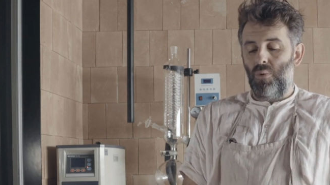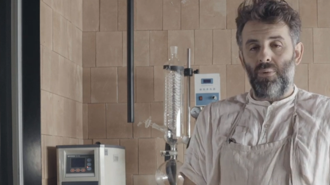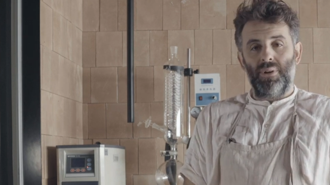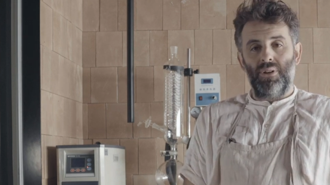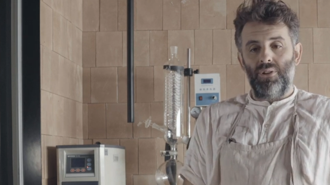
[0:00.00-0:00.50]

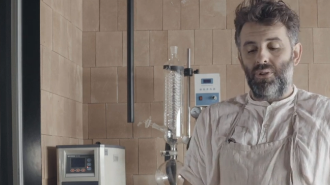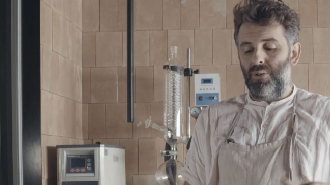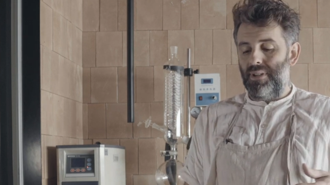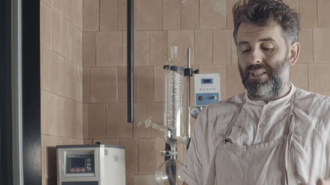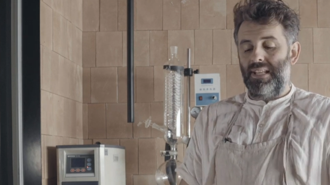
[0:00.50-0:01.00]
what we're going to
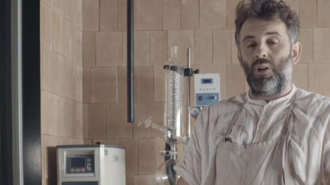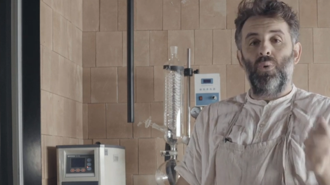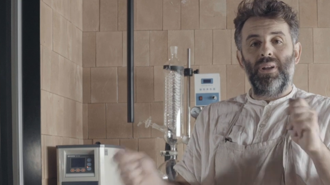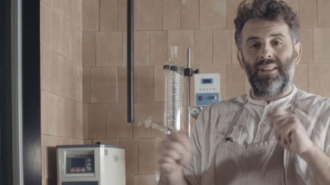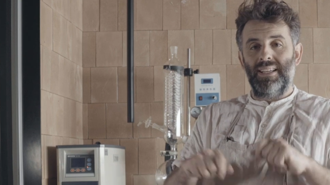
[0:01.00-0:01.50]
do is then
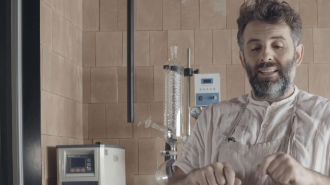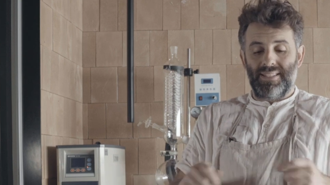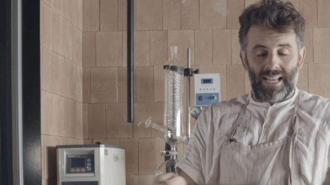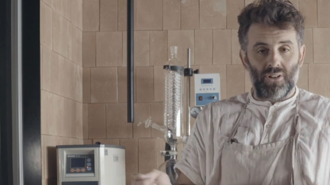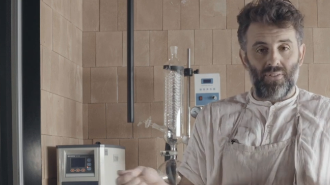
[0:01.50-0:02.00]
quickly
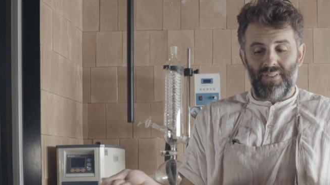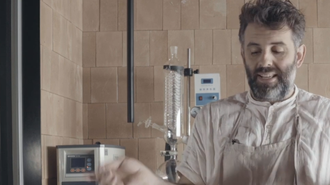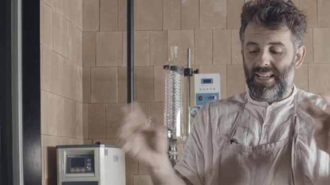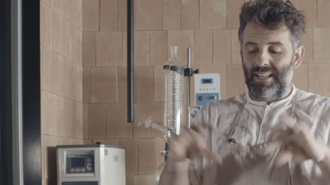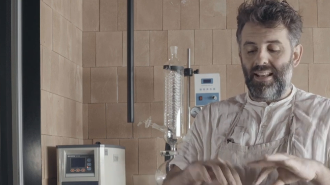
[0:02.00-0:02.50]
take it off
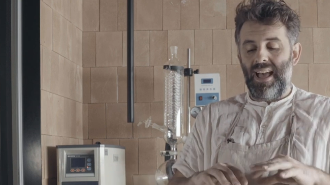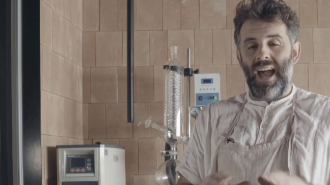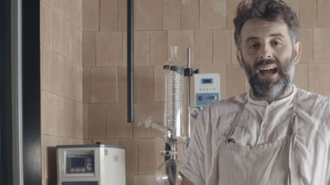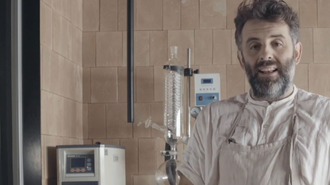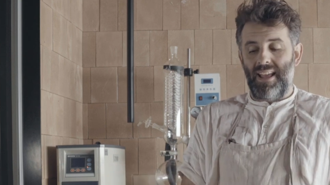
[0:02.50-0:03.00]
the heat,
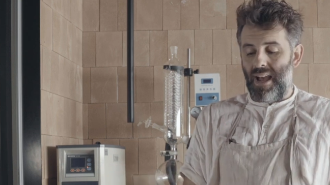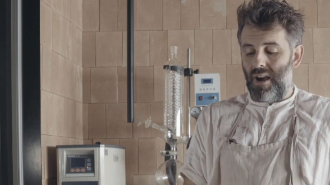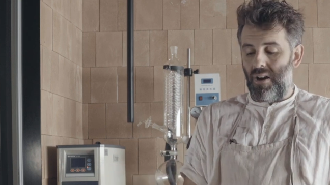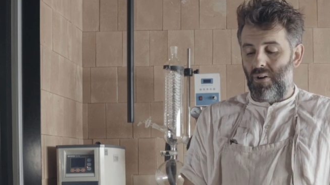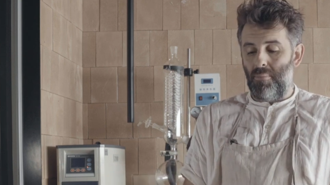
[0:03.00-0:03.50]
add
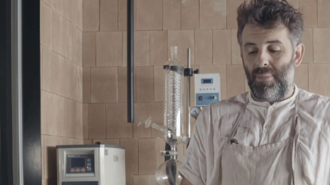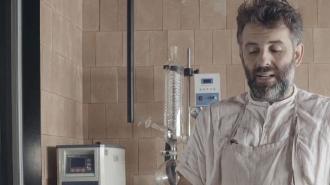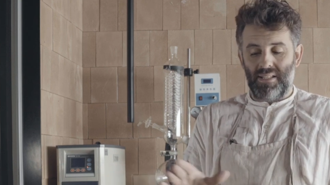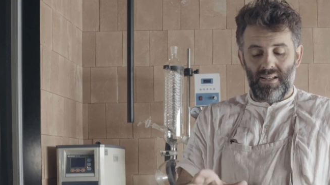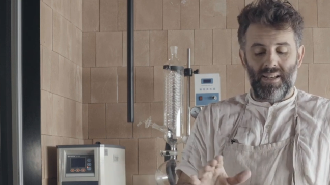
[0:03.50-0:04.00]
our
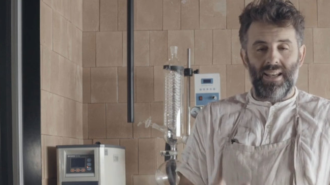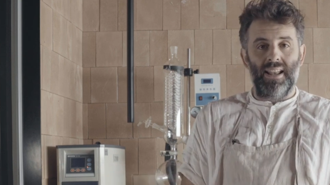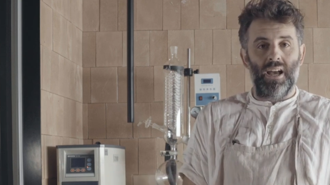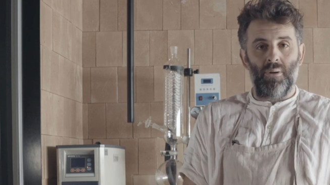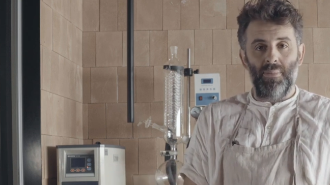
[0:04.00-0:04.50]
butter
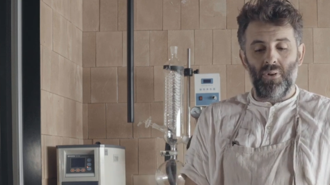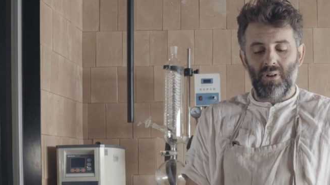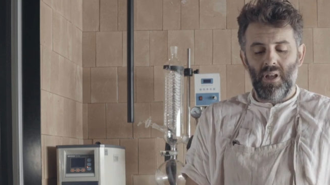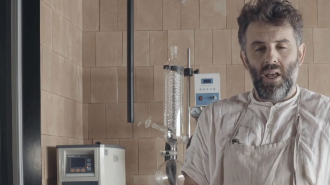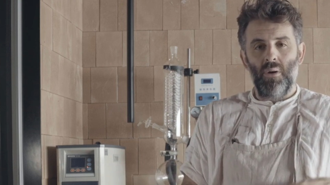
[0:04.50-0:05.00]
and our
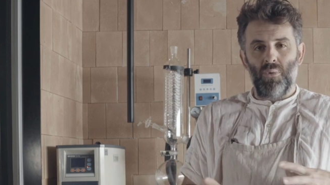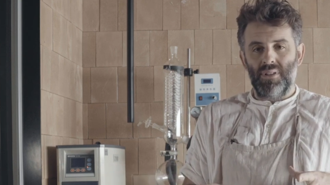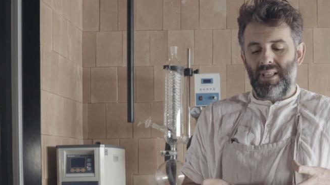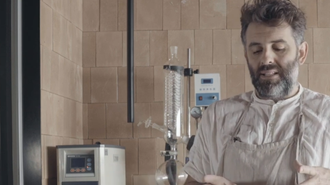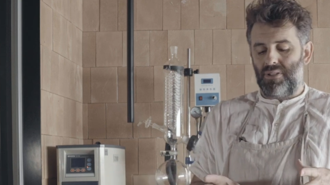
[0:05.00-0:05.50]
milk. And
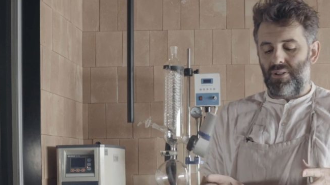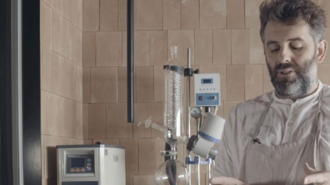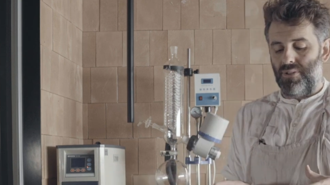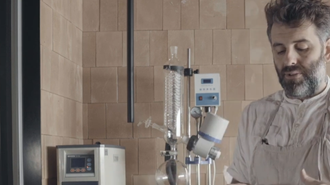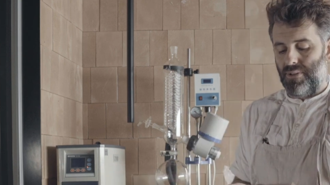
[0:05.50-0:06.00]
what that's
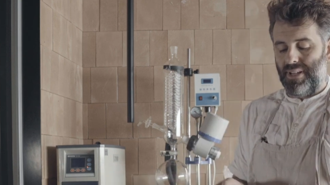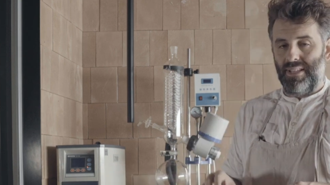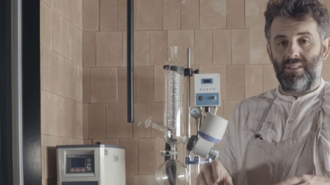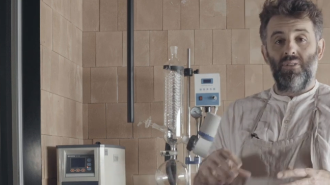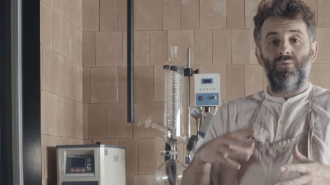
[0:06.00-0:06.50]
going to do
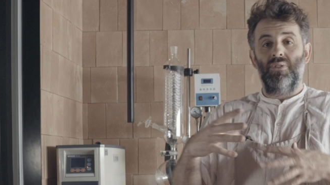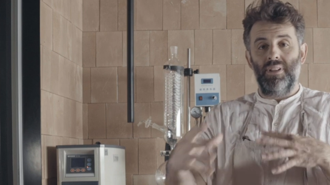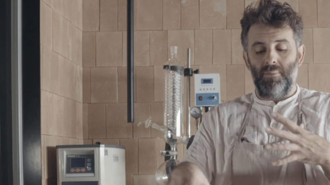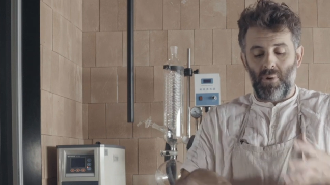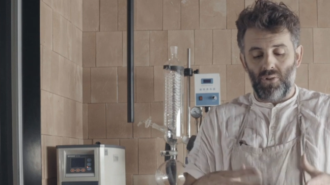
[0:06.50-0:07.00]
is
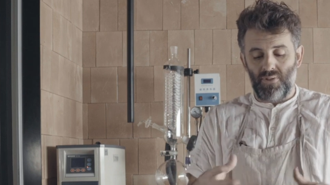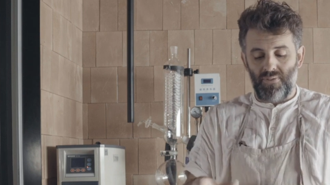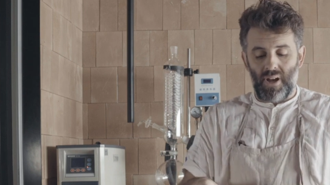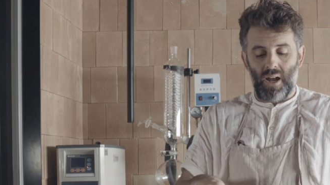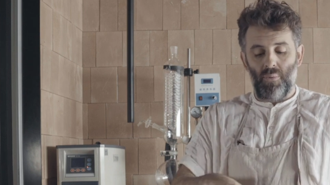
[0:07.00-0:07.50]
really
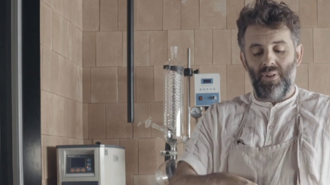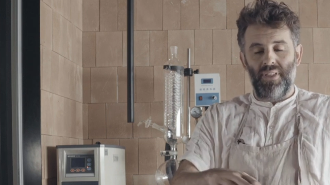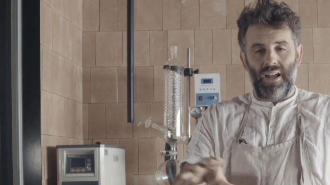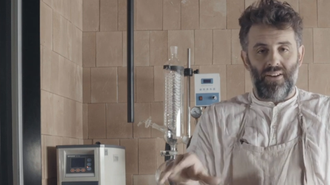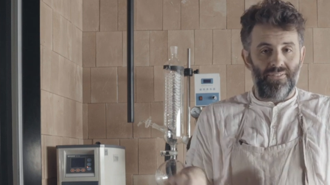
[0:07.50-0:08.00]
emulsify
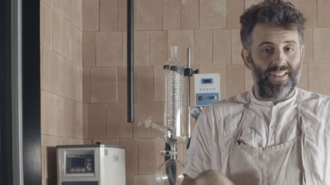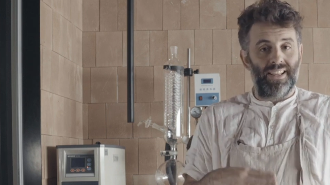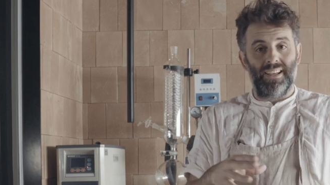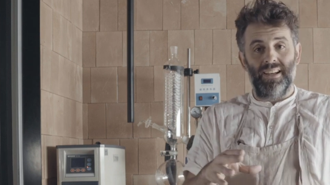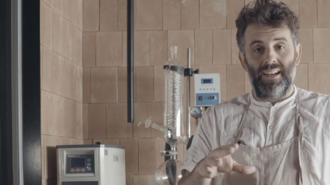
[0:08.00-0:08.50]
with our
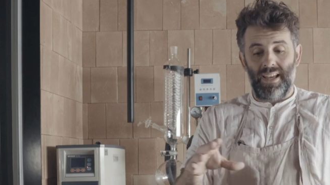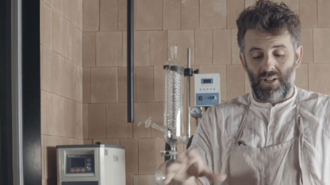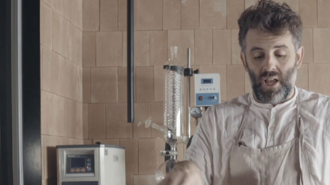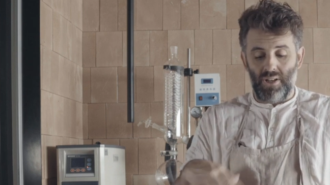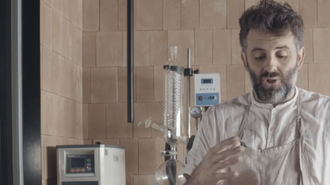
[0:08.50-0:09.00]
vinegar
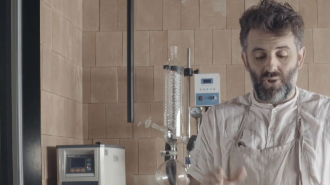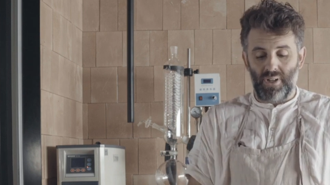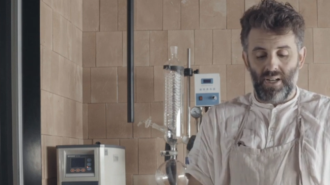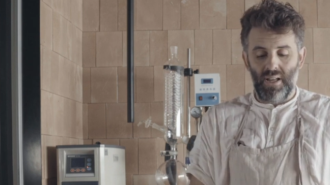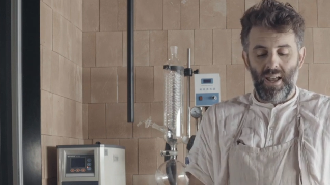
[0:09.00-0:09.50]
and
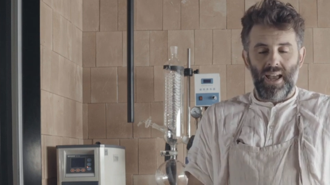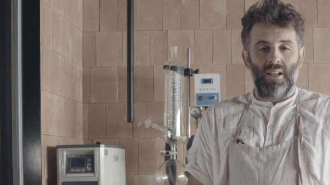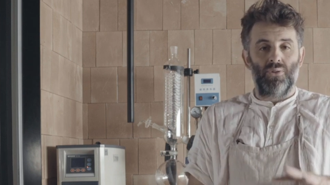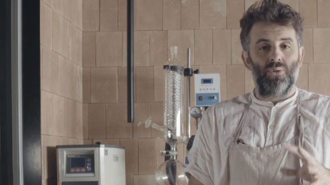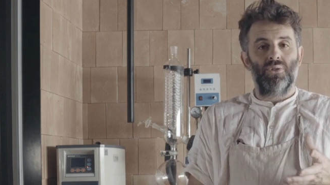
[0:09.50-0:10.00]
sugar,
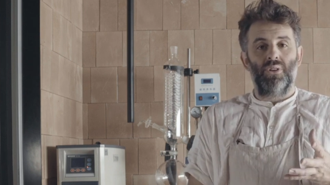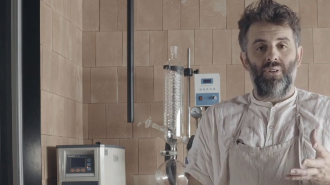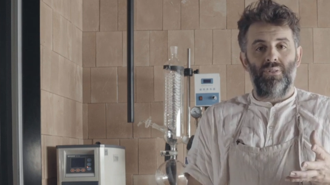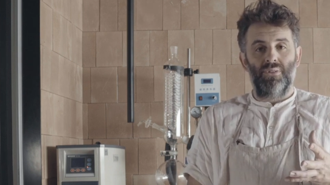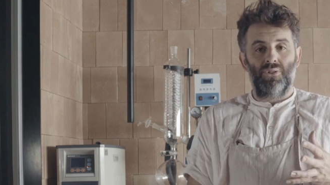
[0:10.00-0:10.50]
and it's also
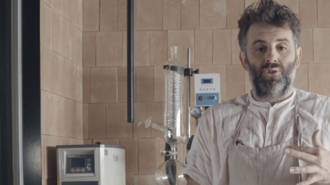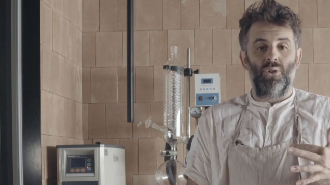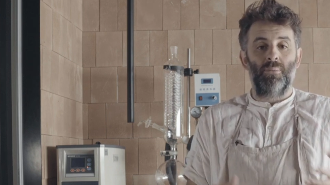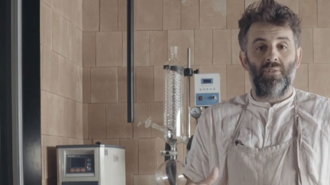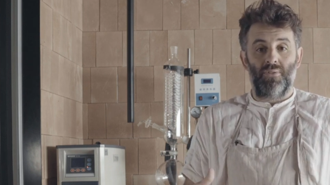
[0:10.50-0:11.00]
going to
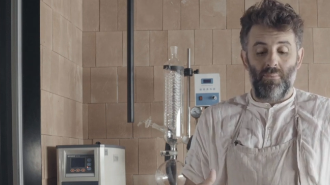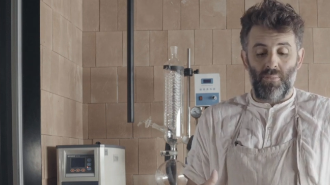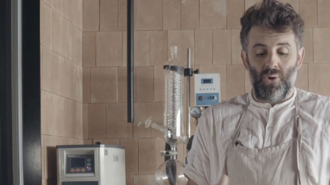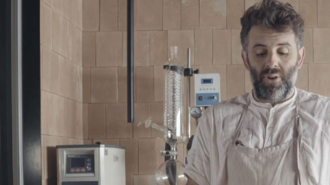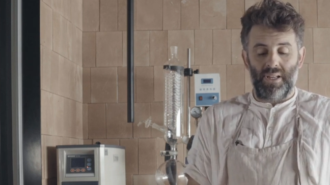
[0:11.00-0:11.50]
stop it
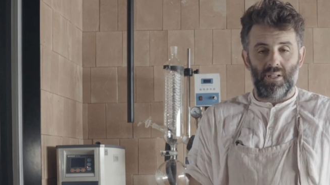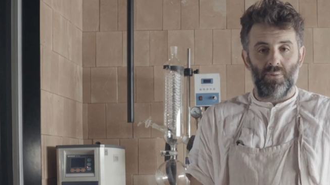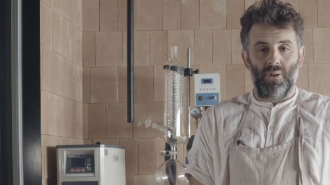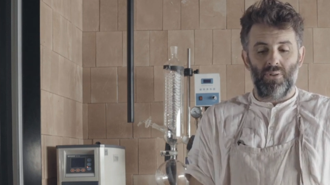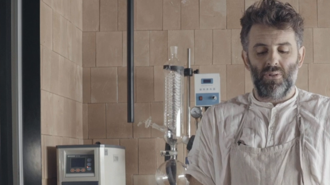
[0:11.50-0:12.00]
from burning
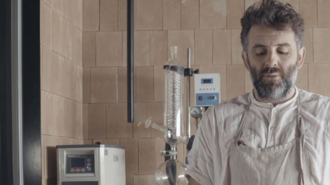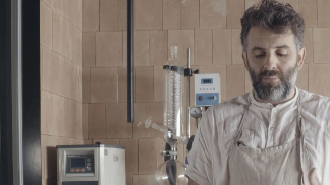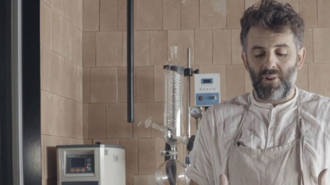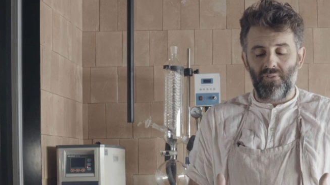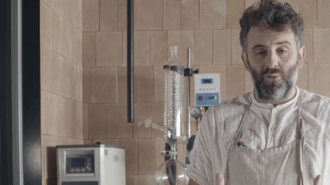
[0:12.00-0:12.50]
as well. So it's
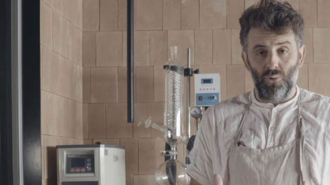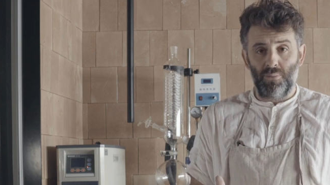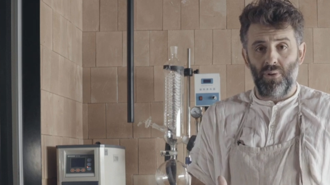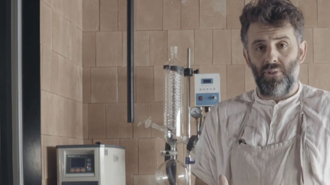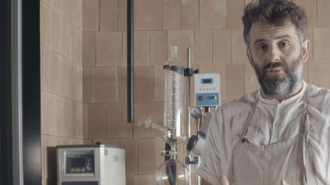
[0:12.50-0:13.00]
a pretty
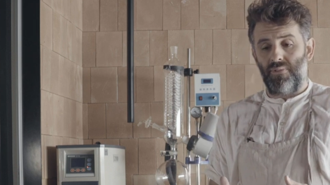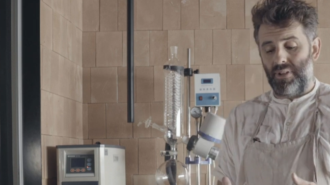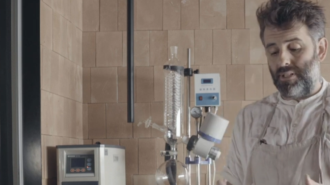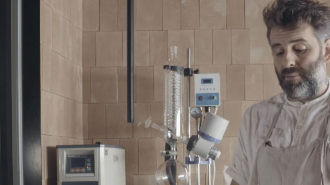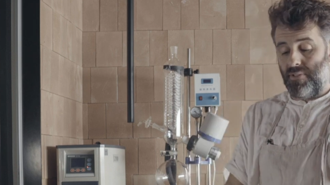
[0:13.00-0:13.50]
foolproof
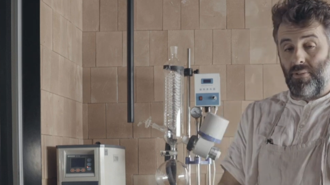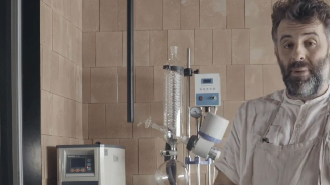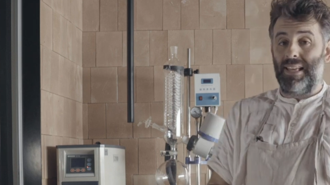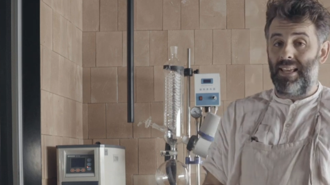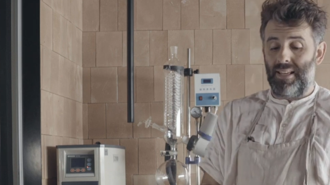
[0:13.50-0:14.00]
recipe for
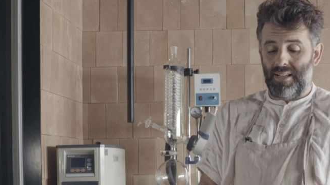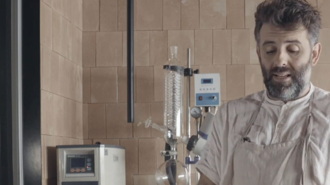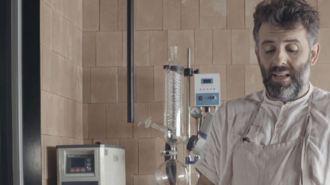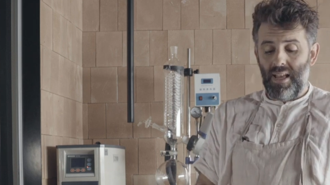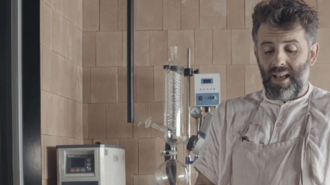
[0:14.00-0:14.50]
making
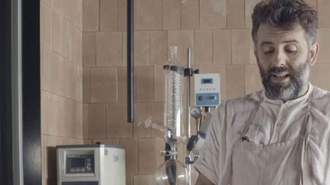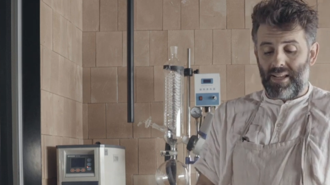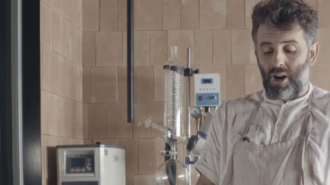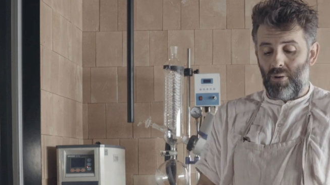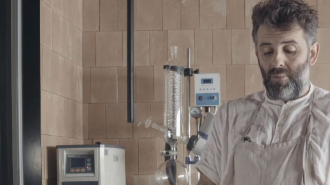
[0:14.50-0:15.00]
a
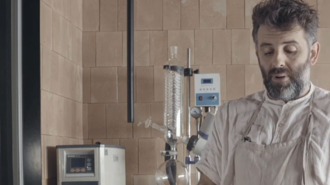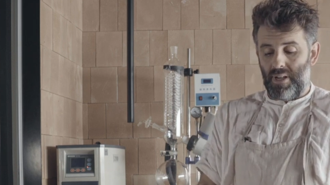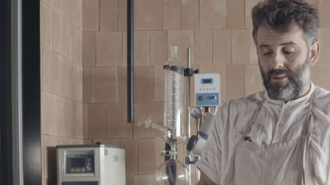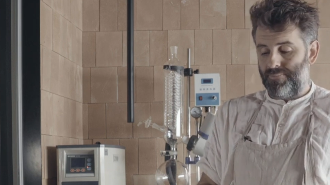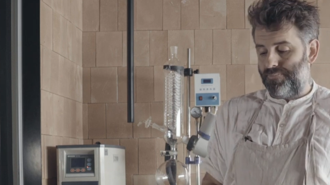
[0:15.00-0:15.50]
caramel
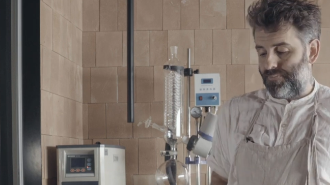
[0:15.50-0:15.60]
here.